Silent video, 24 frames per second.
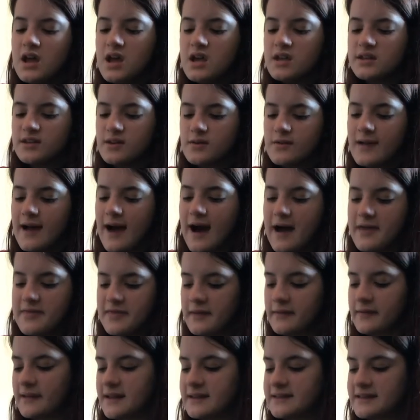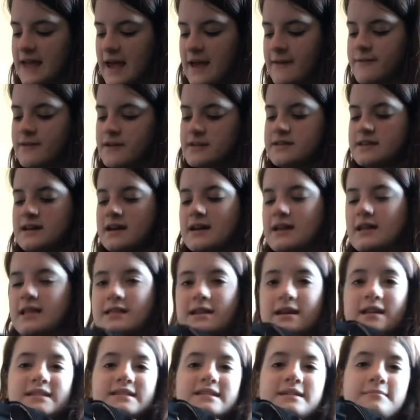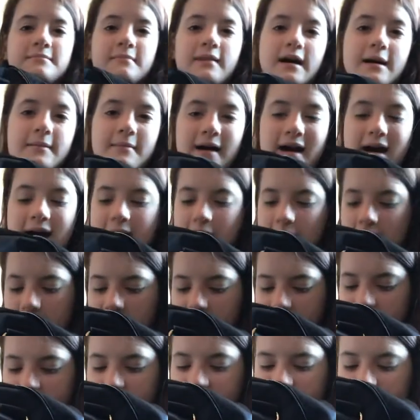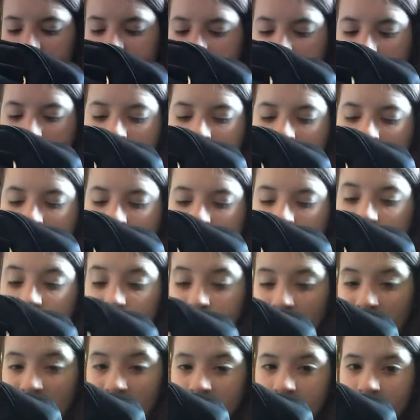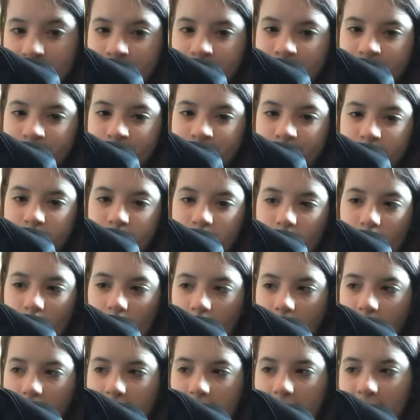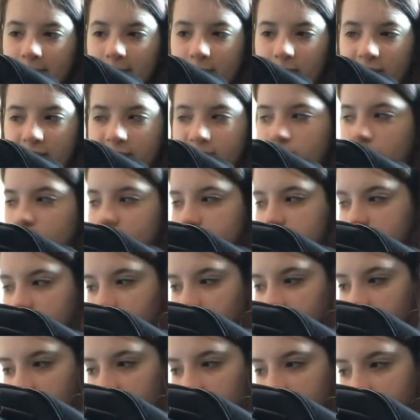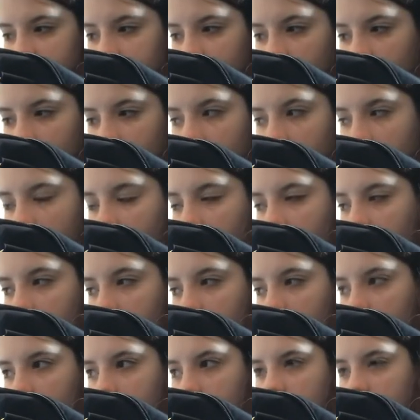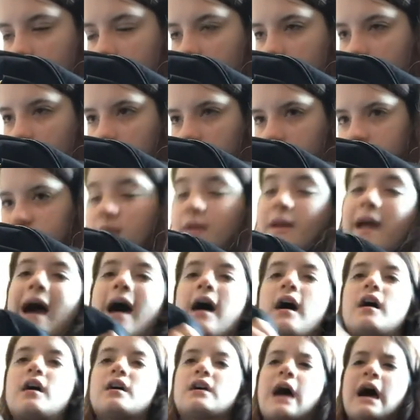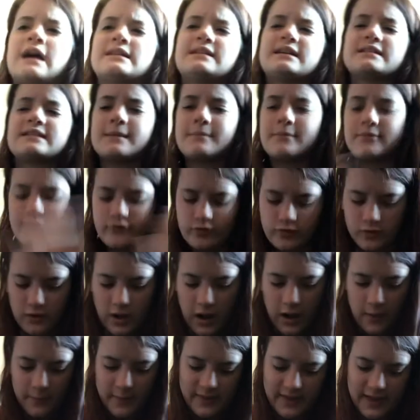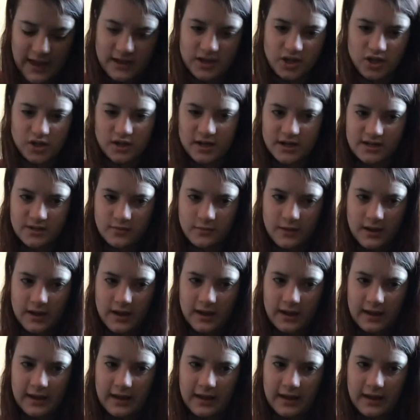So yeah, I think that's everything that is in my bag. It is a good bag, and I'm looking forward to using it. So yeah, as I said before, I'll be there 2 days a week,